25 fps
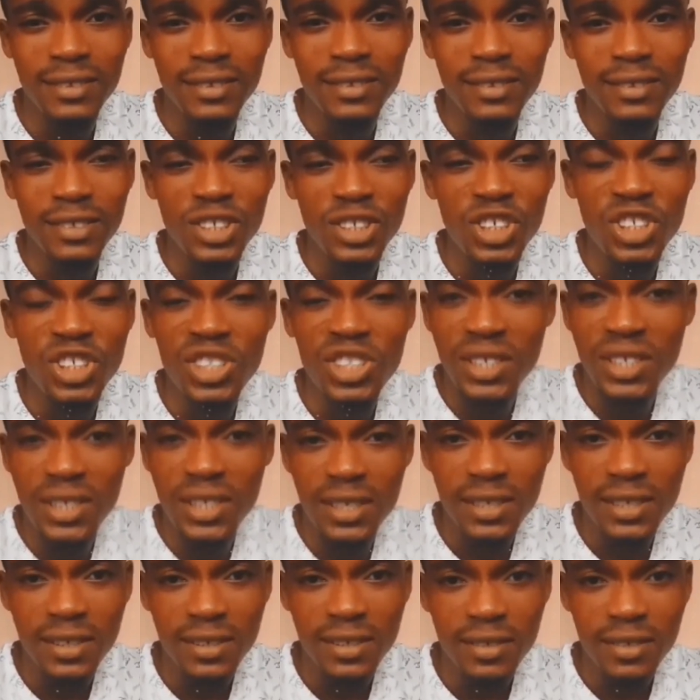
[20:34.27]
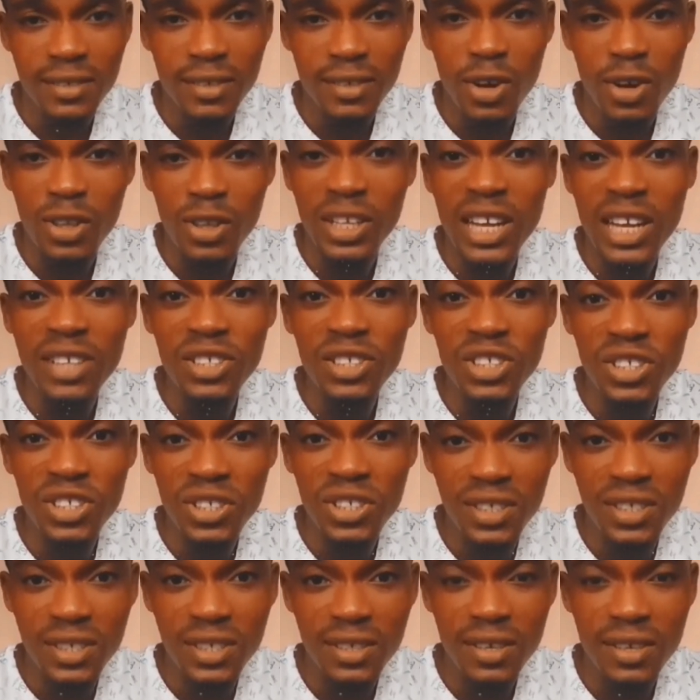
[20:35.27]
Shit. Ordinary
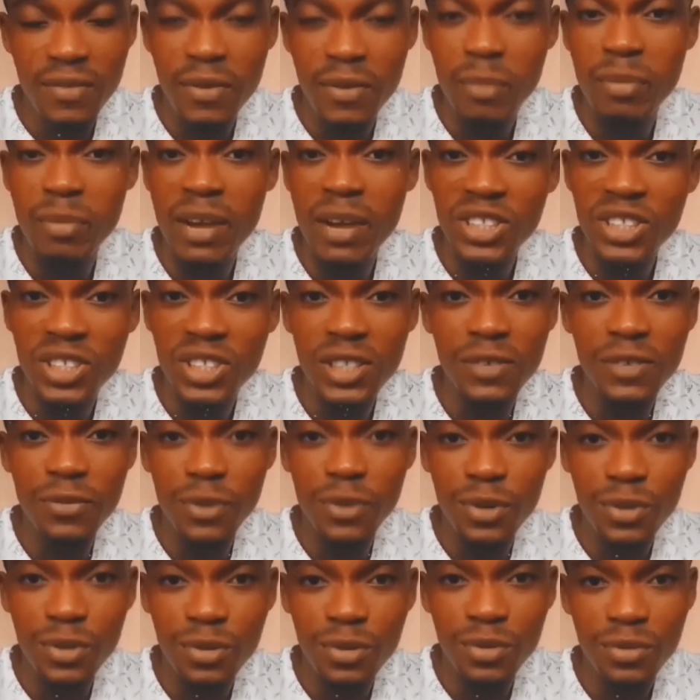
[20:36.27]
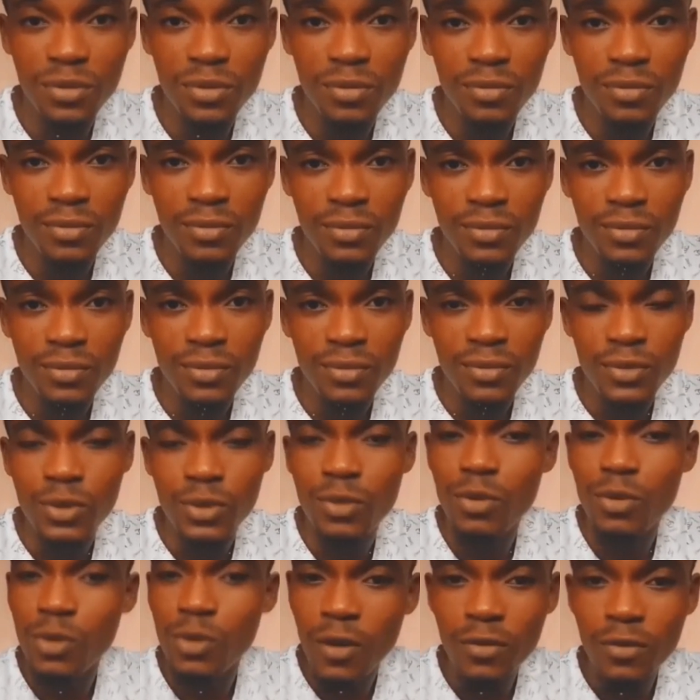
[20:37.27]
shit. We brand shit for you. You
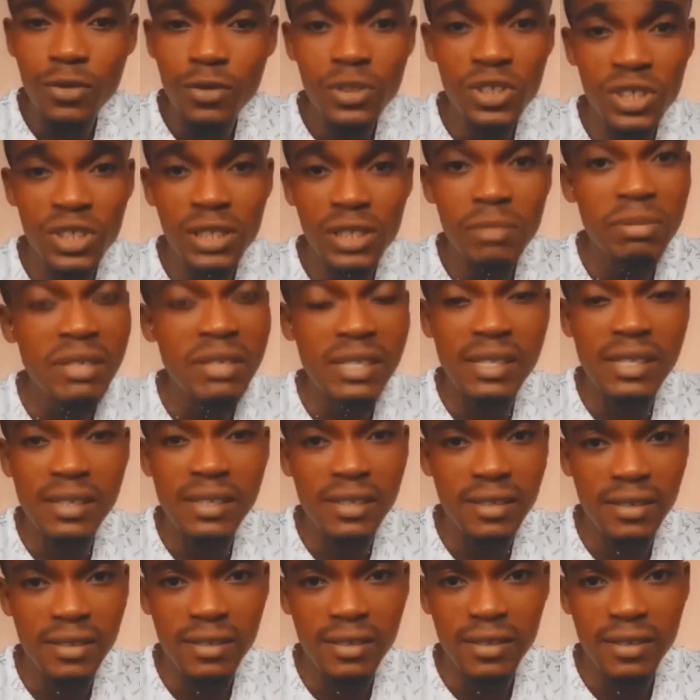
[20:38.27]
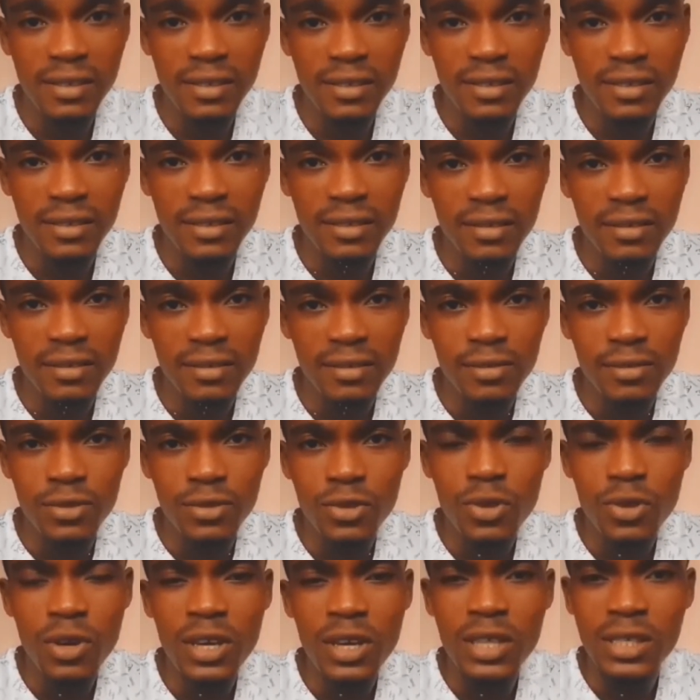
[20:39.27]
will love being shit business.
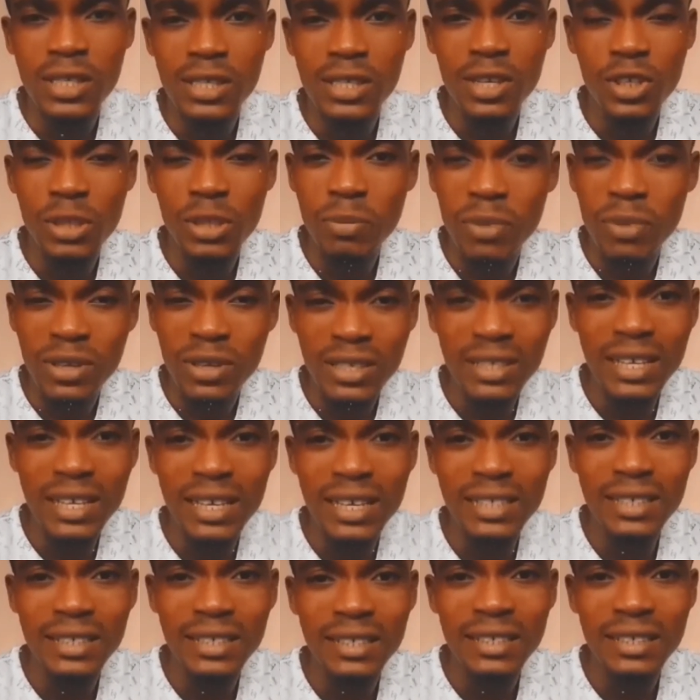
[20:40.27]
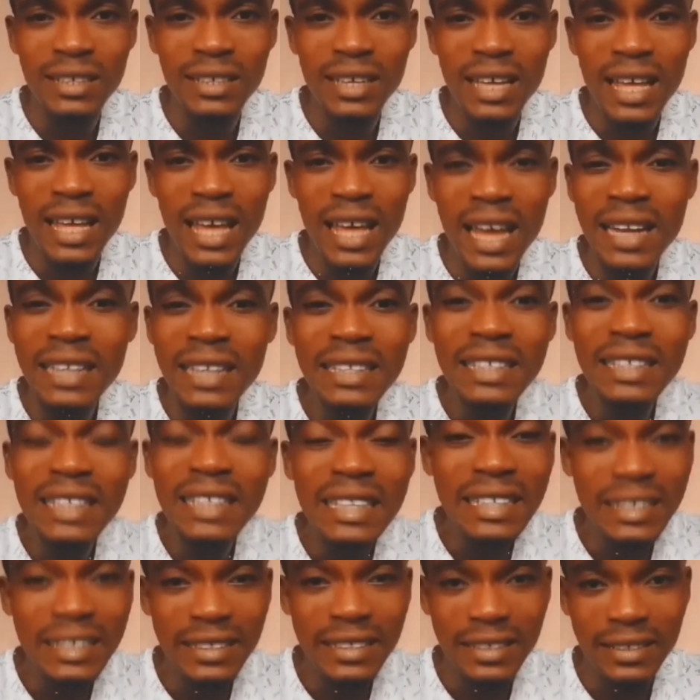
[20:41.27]
So he's such a person that
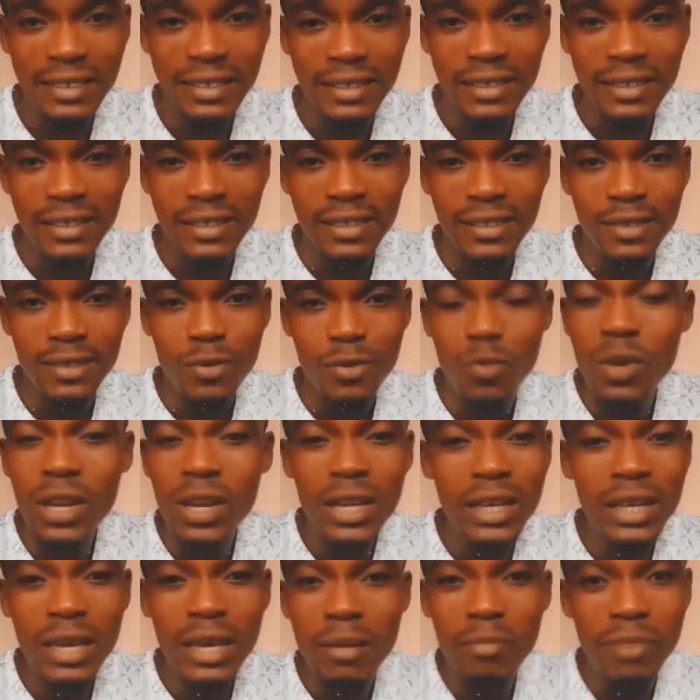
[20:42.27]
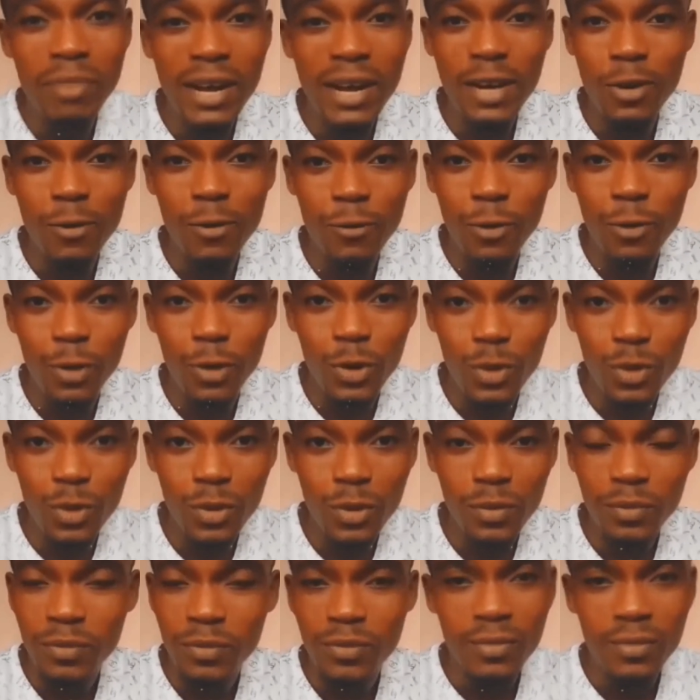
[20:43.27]
anything will make a brand up for you.
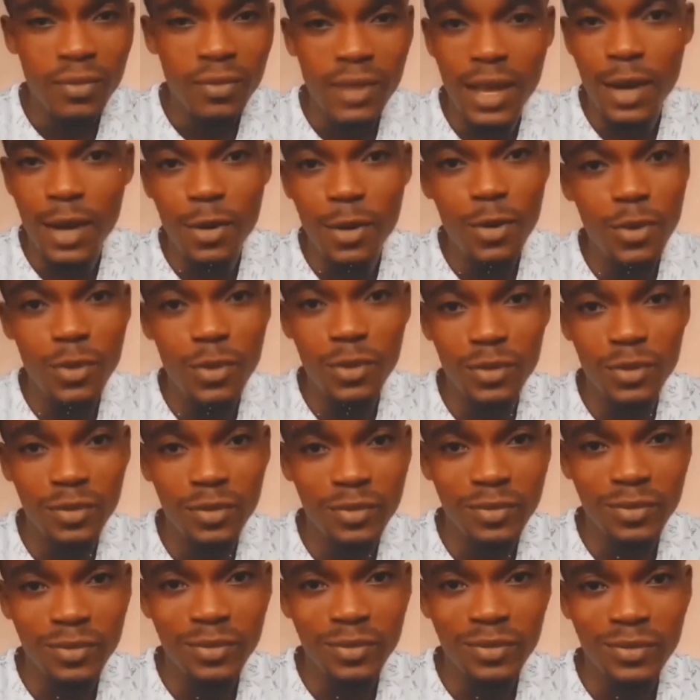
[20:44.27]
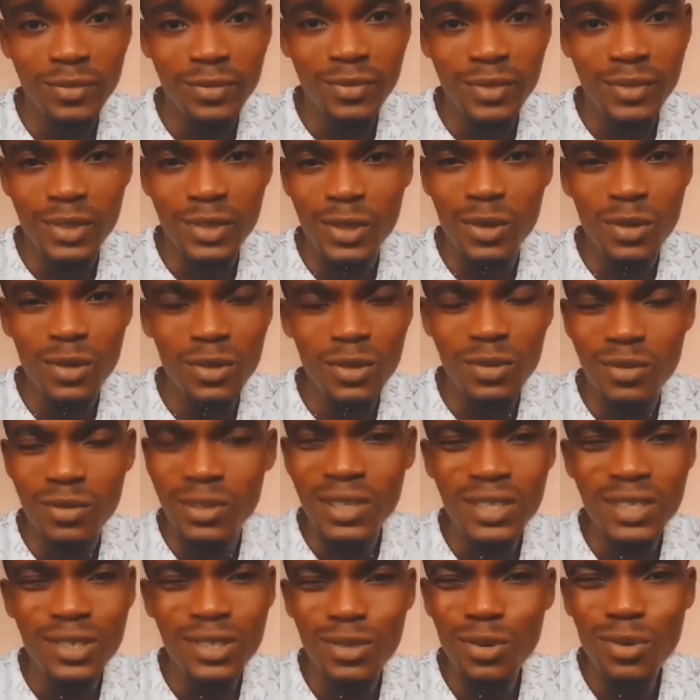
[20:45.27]
Now go. So
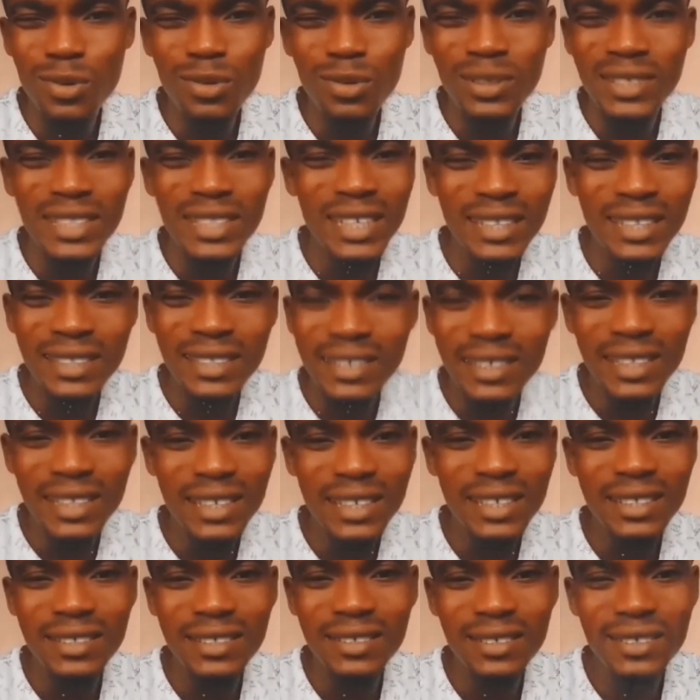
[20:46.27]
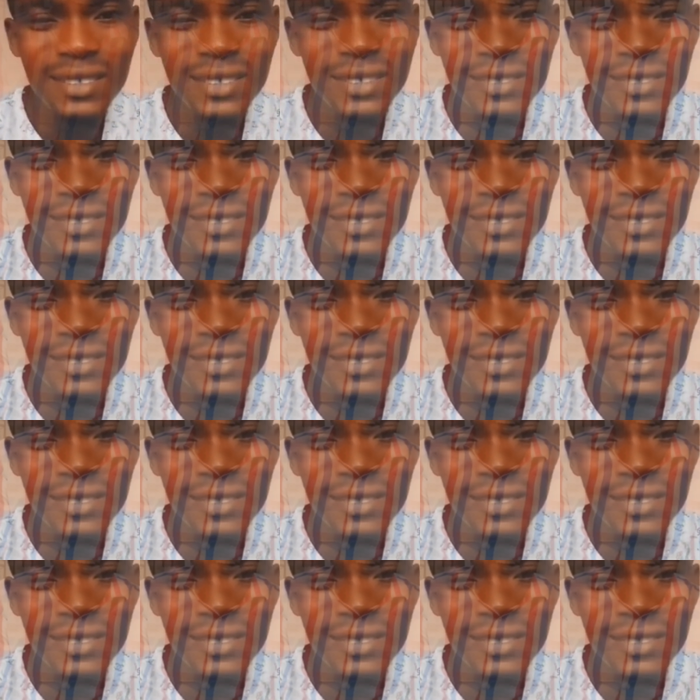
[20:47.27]
he's so intelligent.